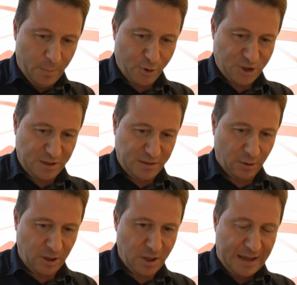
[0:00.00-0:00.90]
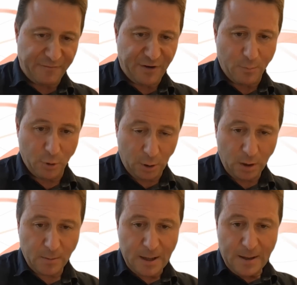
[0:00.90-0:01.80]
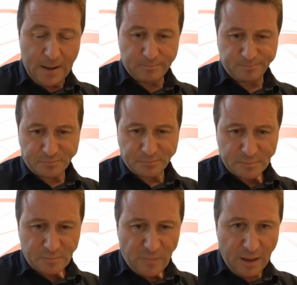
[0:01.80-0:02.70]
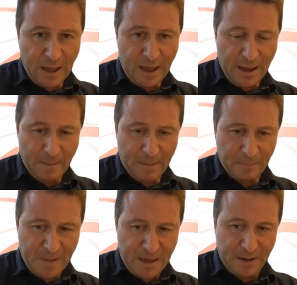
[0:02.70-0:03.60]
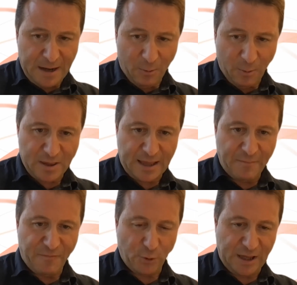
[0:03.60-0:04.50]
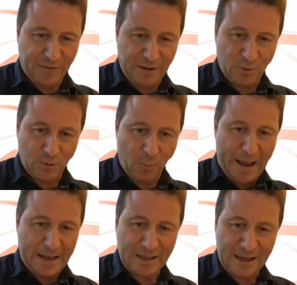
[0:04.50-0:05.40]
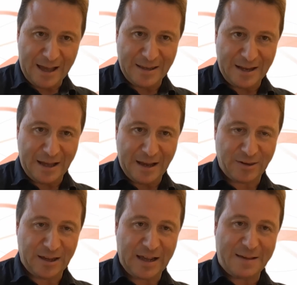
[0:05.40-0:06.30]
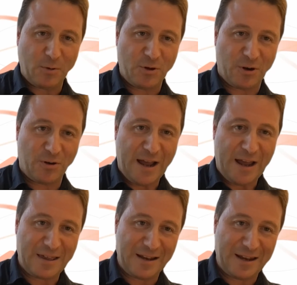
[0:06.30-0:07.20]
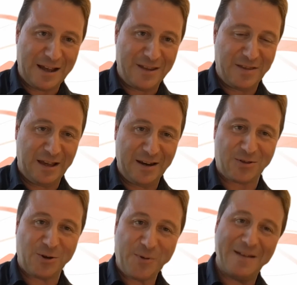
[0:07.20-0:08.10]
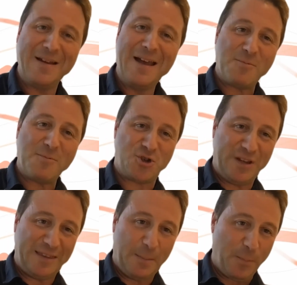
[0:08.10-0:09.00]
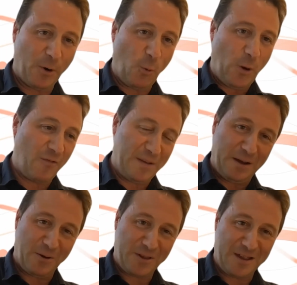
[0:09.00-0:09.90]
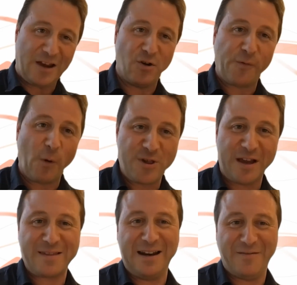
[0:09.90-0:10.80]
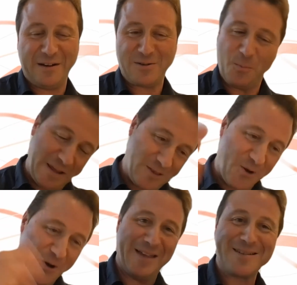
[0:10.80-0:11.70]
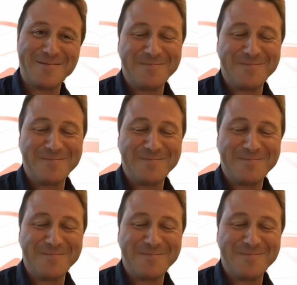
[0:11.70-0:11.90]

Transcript: be presenting on each and every module. Uh, maybe now it's time for Kevin to go back and uh, tell us about your nice and, and detailed story. I'm sure that the people will love it because it's kind of Ocean's Eleven. So please go ahead.